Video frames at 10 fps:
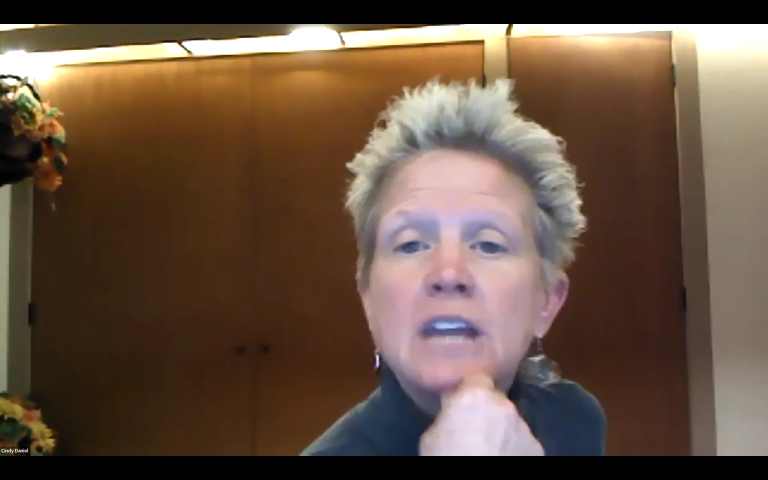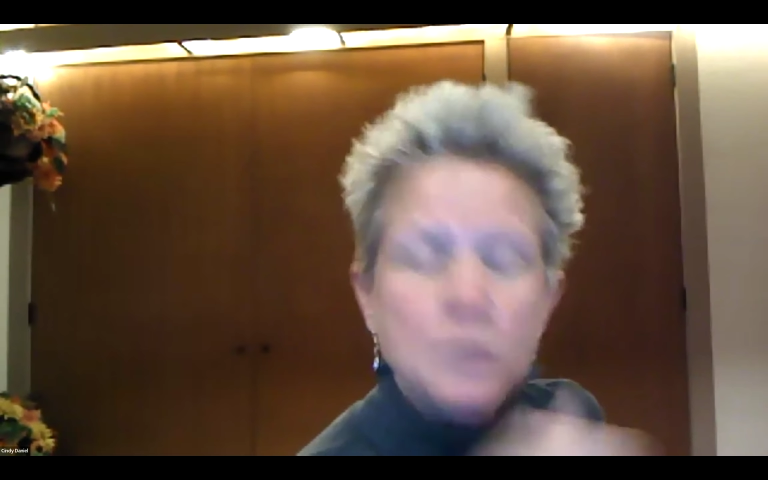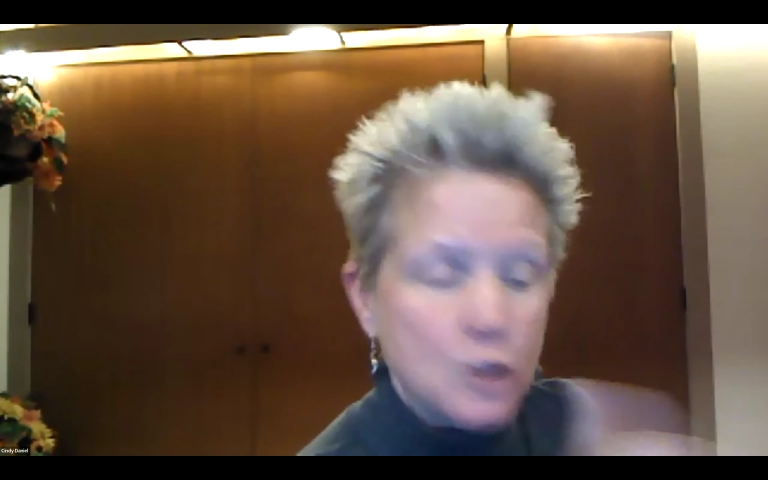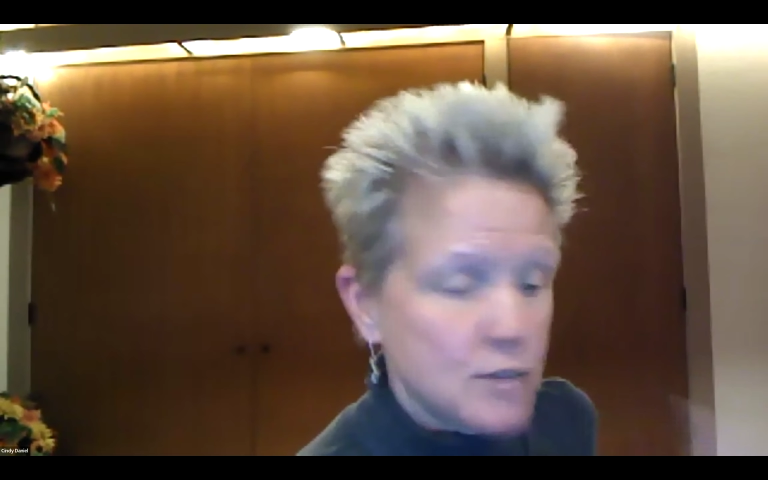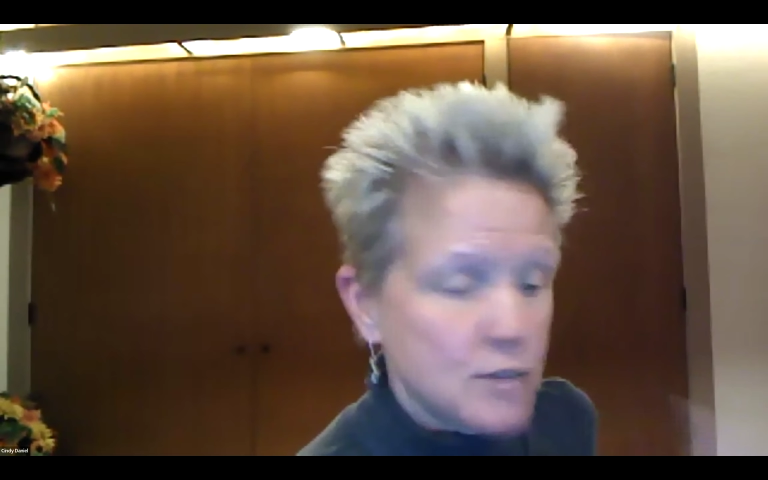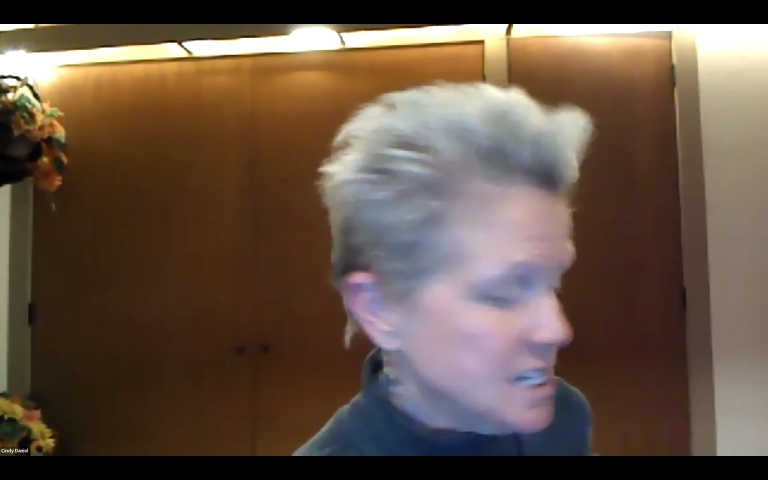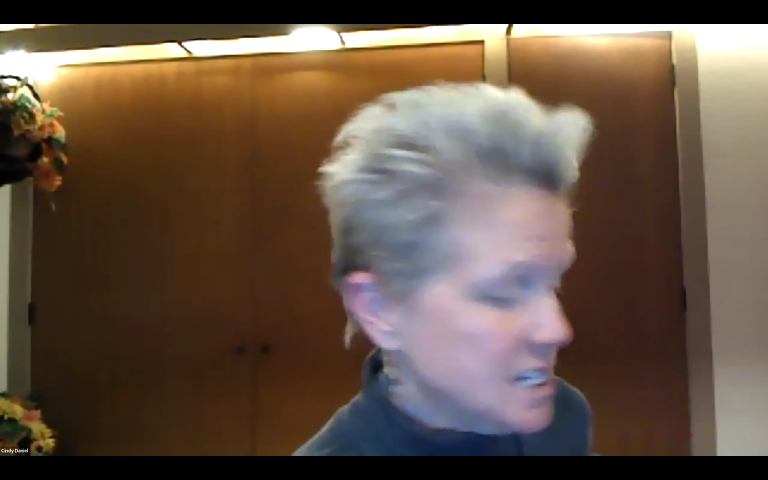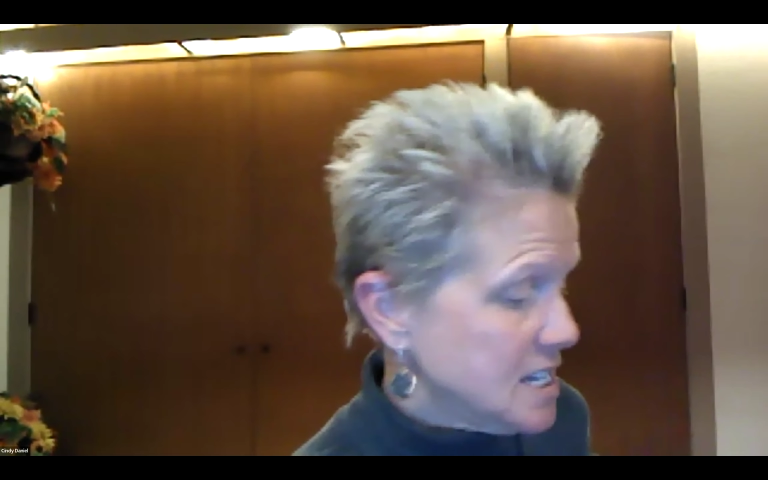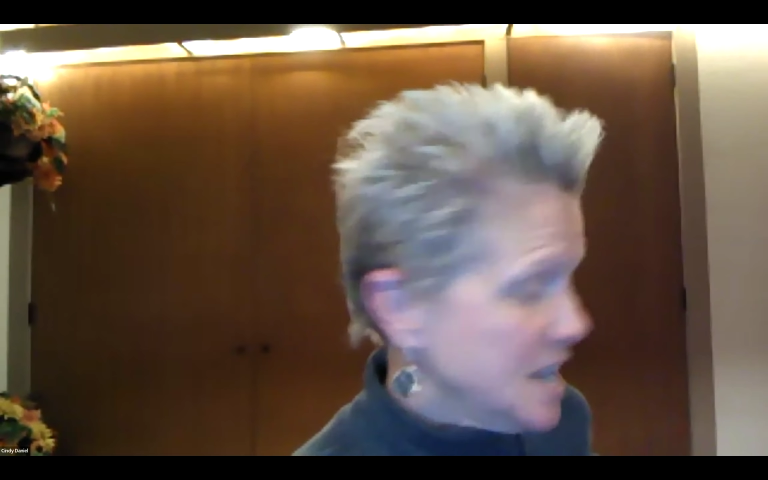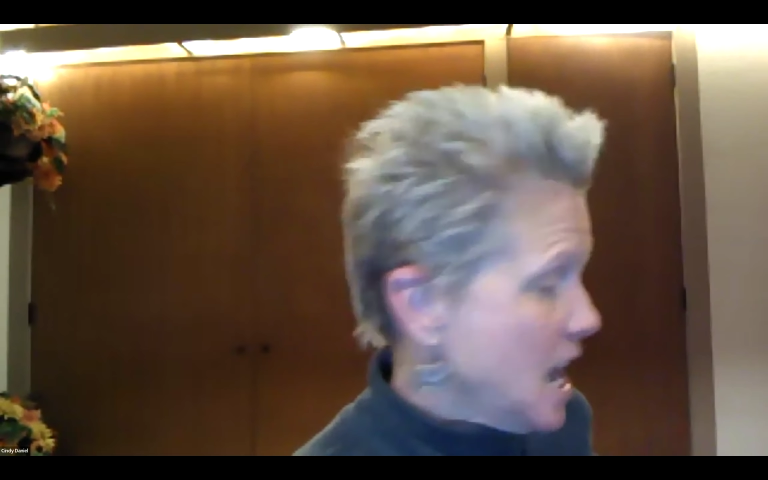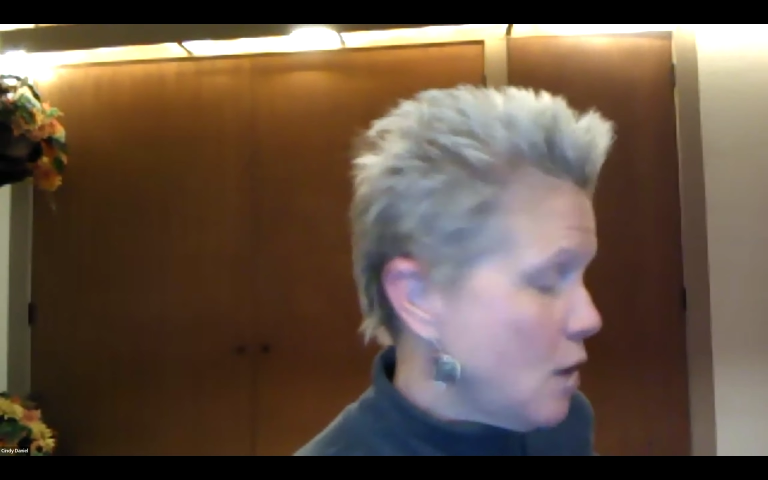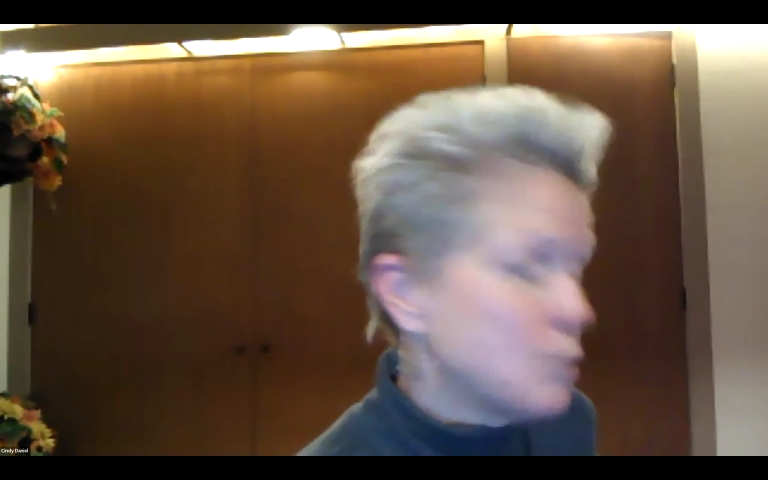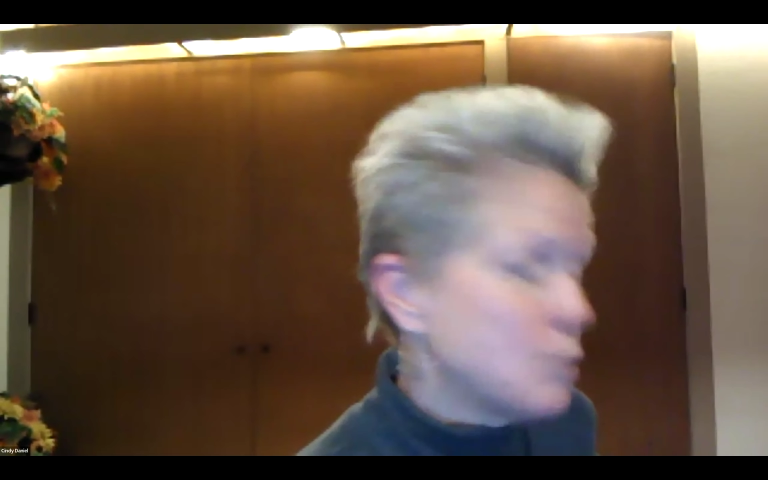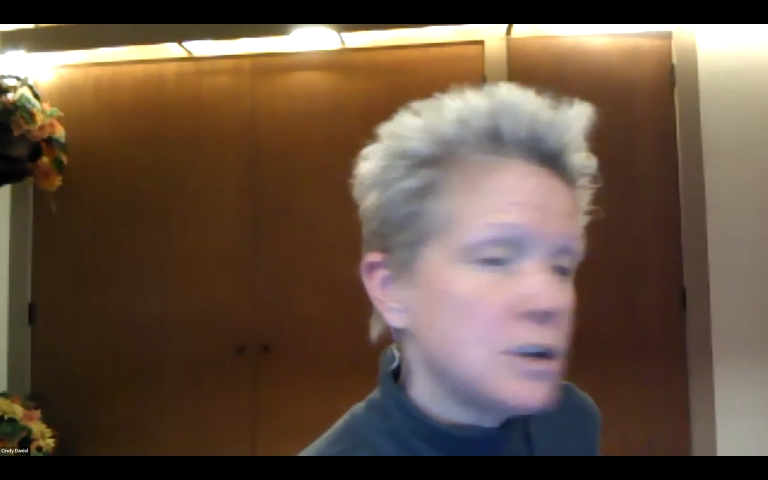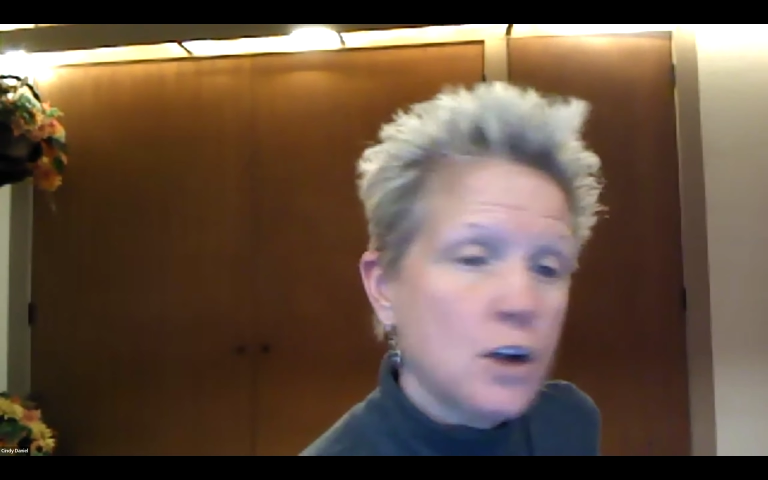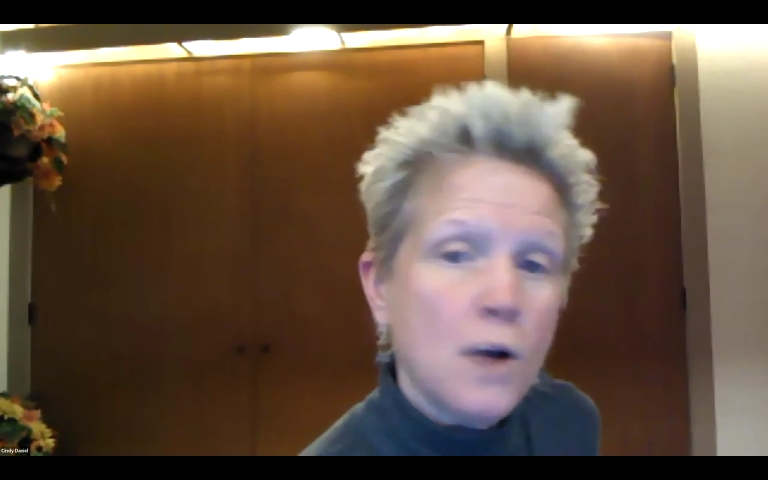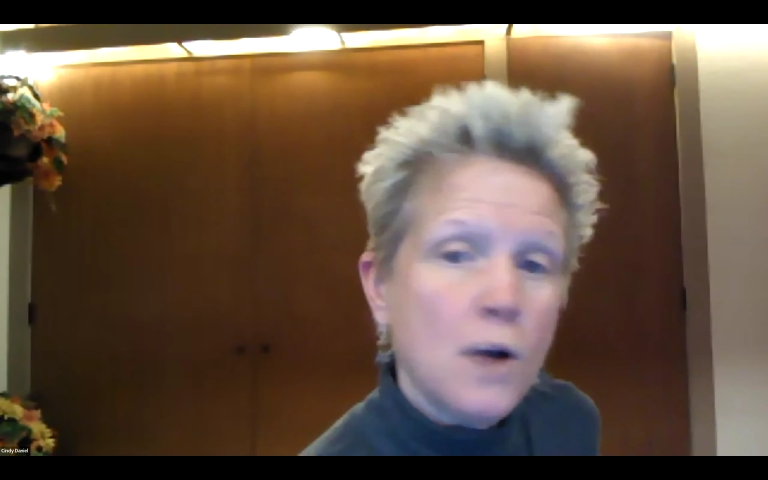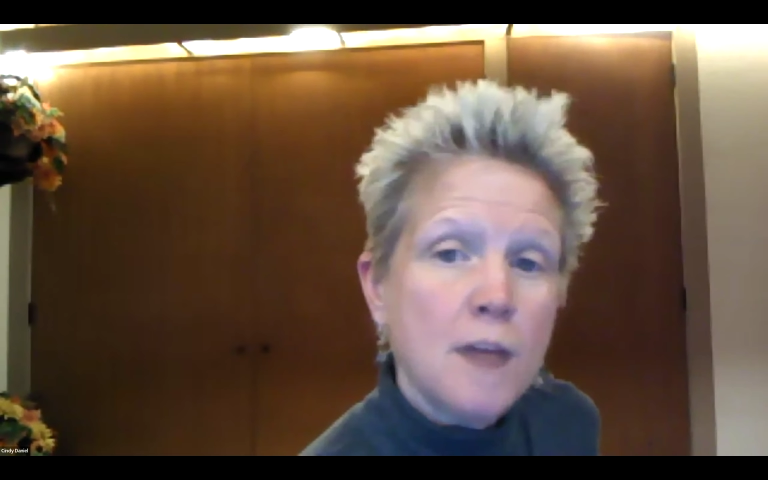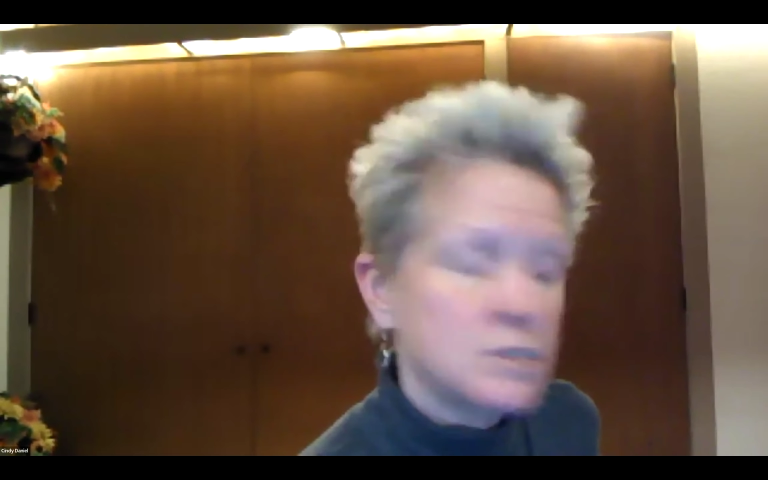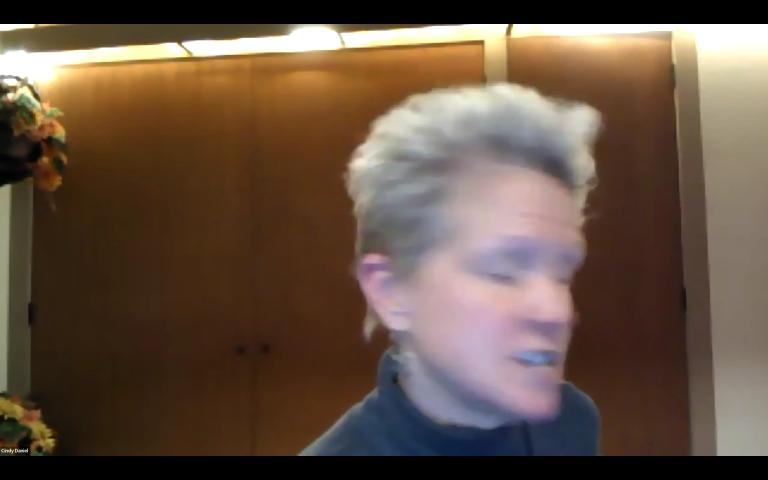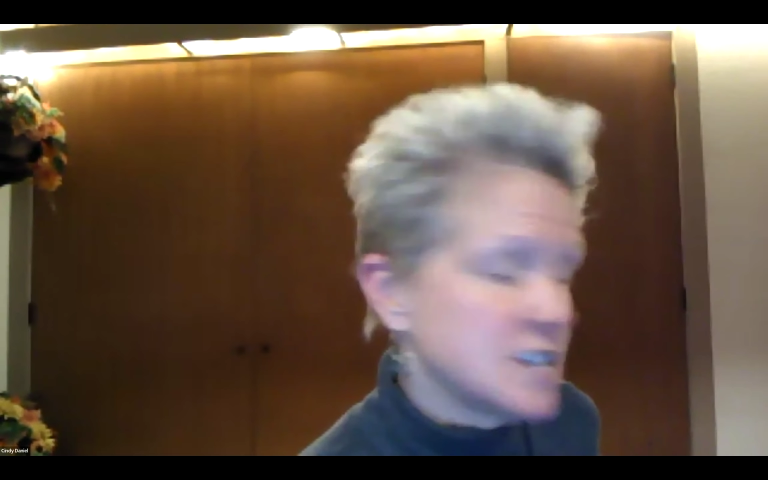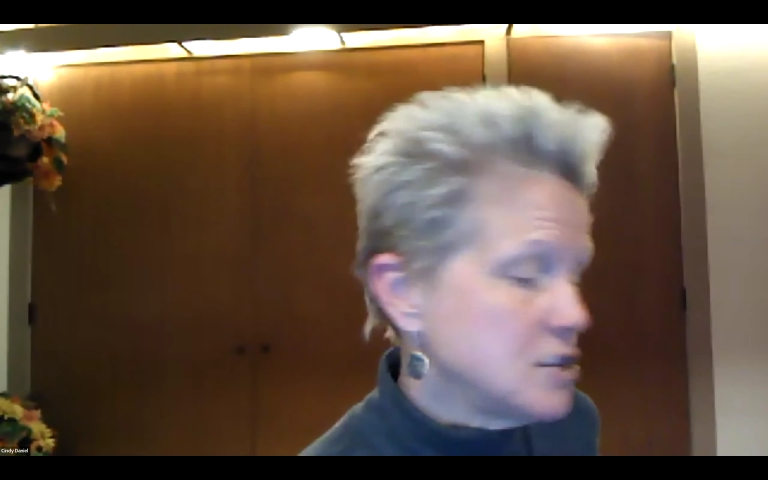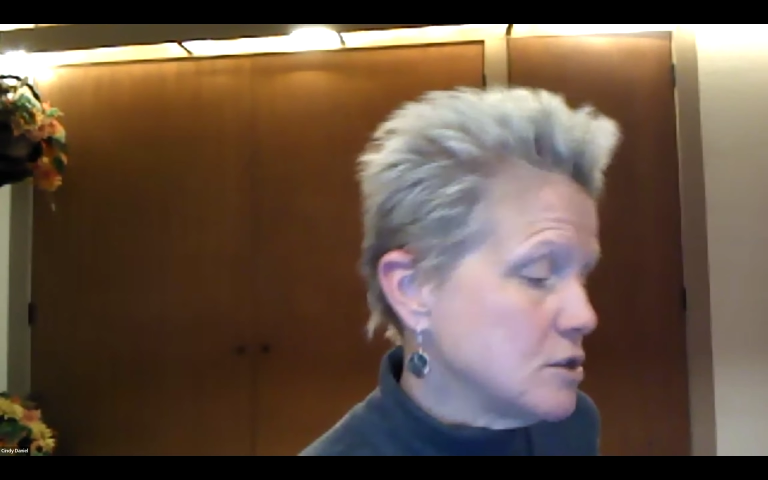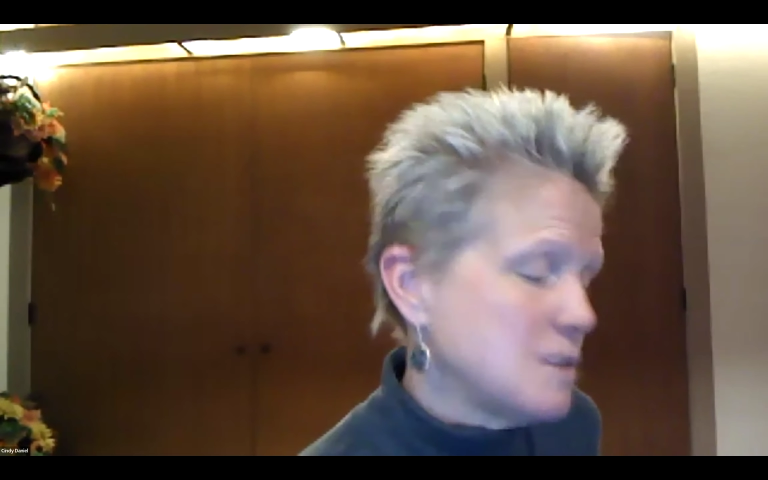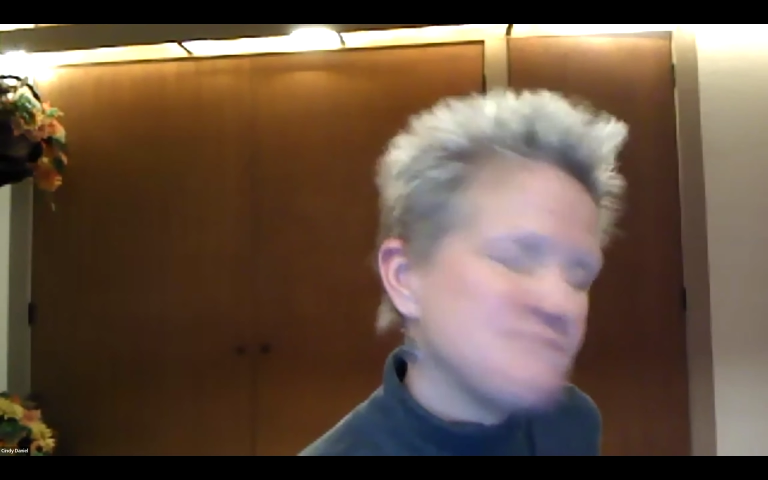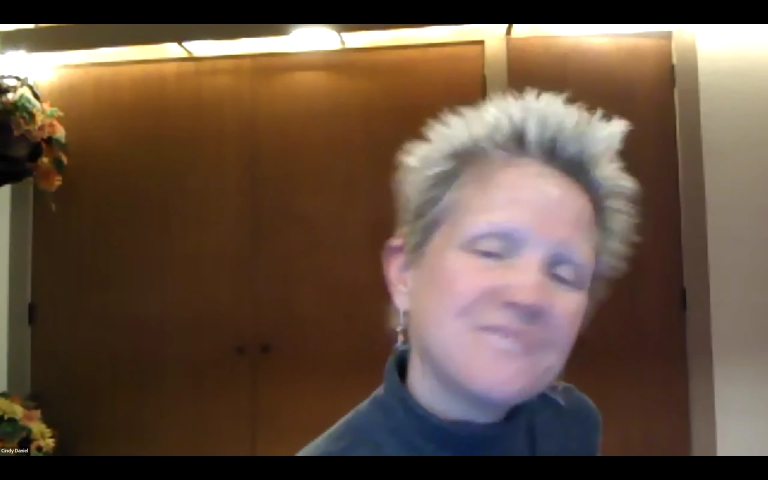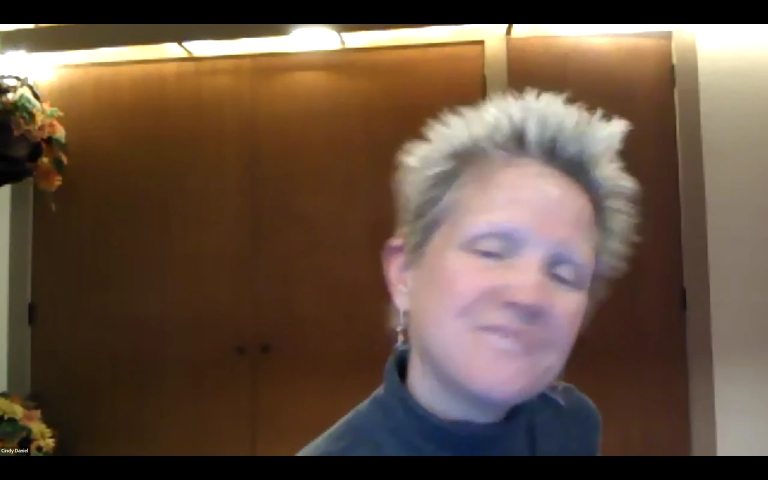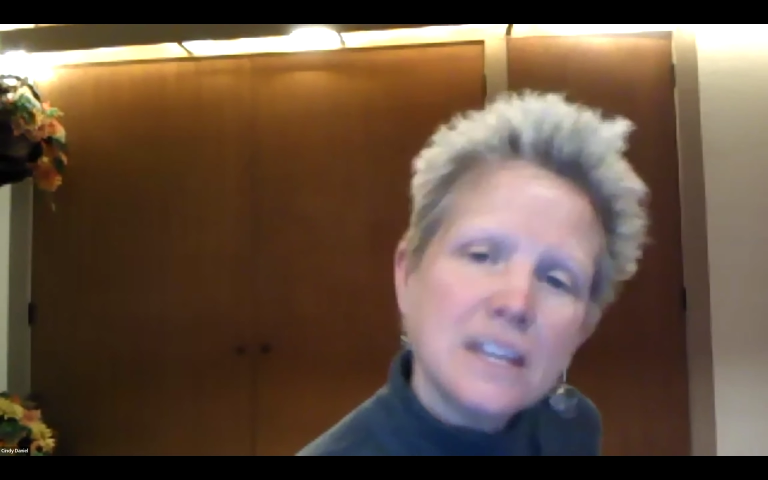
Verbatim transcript: We'd go down and sit down, or we'll go up and we'll say, you know what,